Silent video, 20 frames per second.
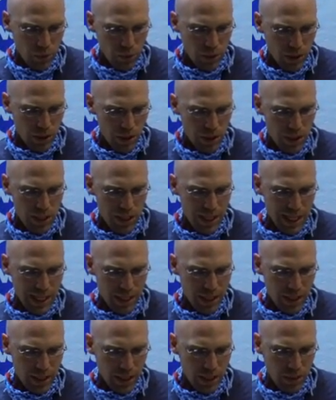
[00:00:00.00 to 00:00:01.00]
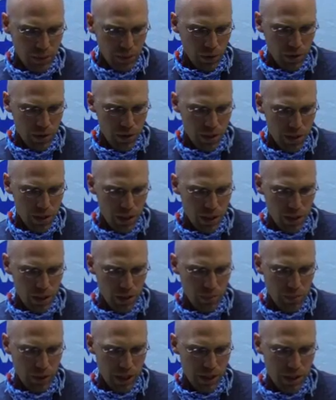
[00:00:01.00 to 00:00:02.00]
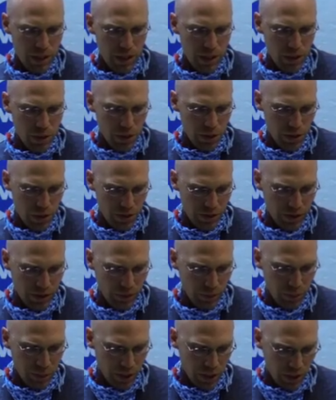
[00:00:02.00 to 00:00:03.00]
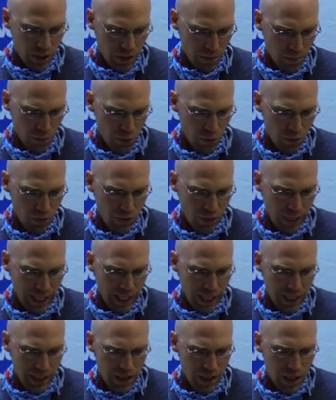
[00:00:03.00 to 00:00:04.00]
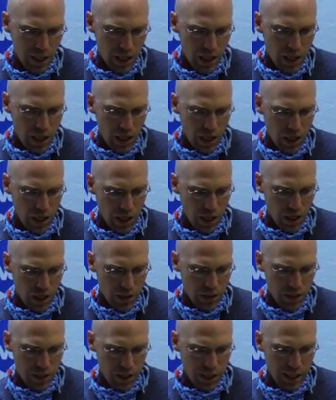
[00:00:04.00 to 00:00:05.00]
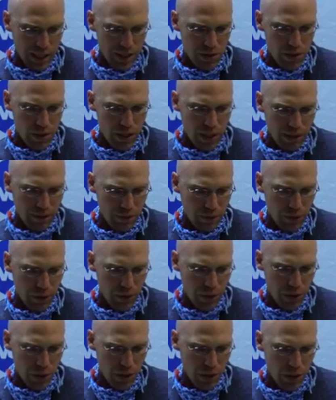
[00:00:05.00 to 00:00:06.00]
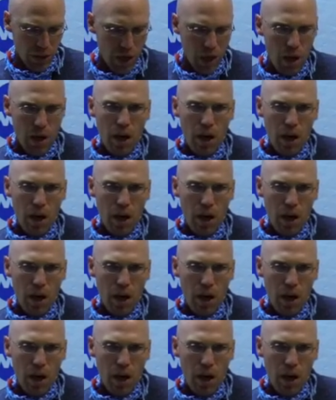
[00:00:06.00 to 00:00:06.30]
We decided that it was in the best interest of everybody to move that, to cancel that for this year.